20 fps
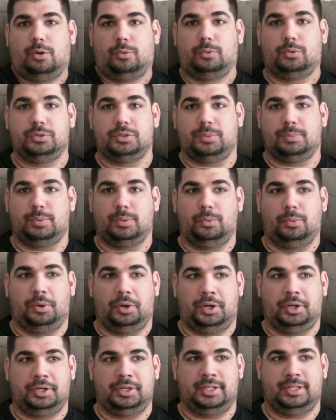Rule number
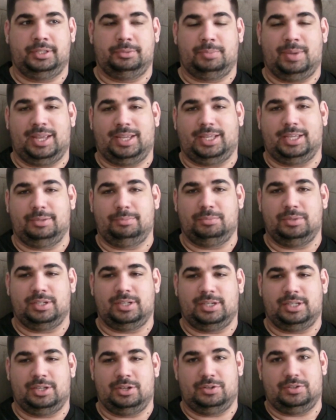1 in making
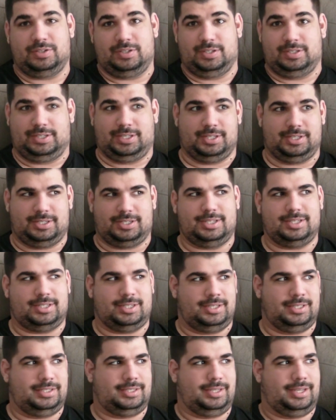videos is
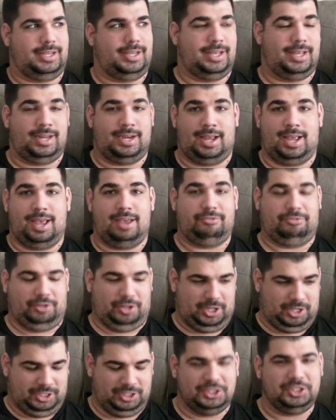consistency, and I
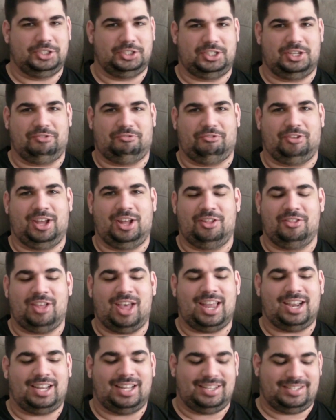have clearly failed
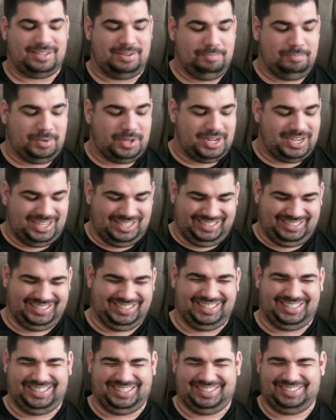that lesson, but
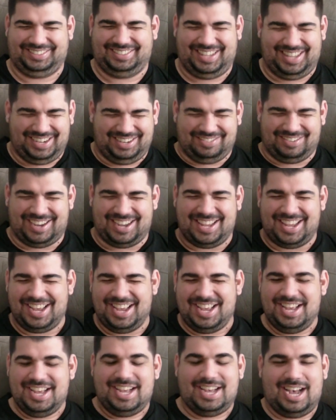anyway,
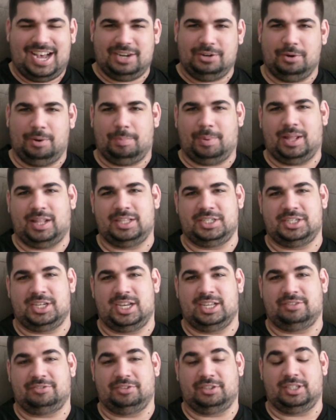I do
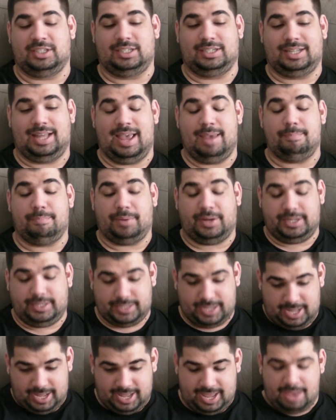apologize for the delay,
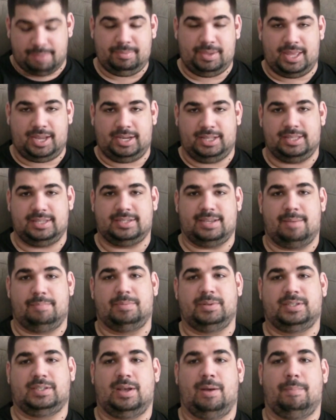but I am getting this
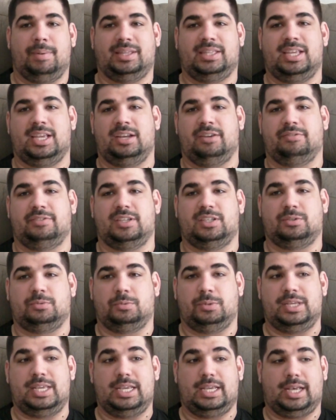episode by the end of
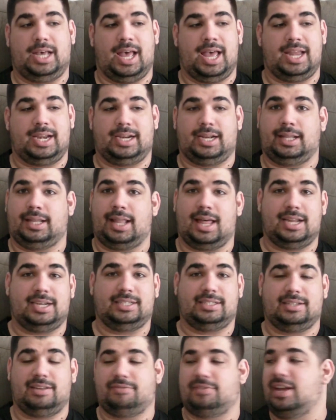this week. I had a lot
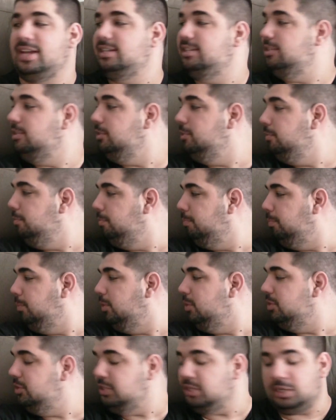of stuff I had to do
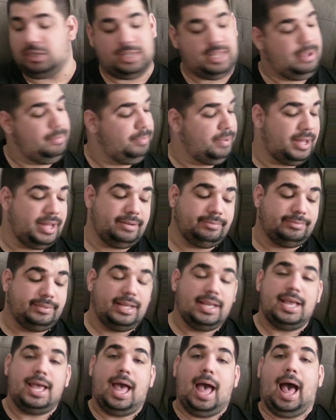personally, but
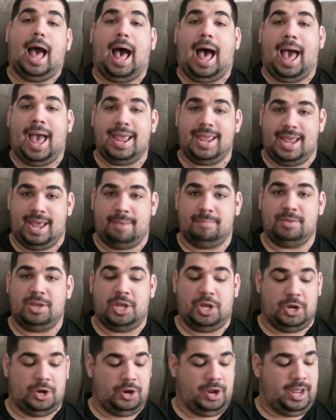I am
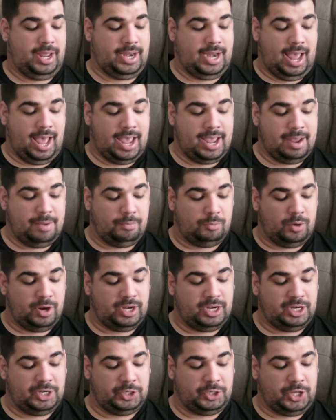here and I am
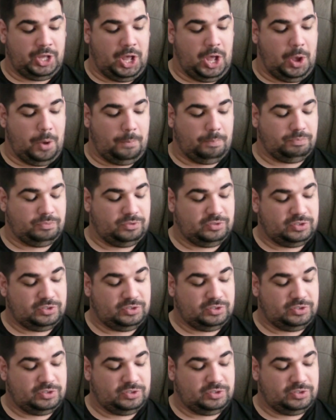ready to go.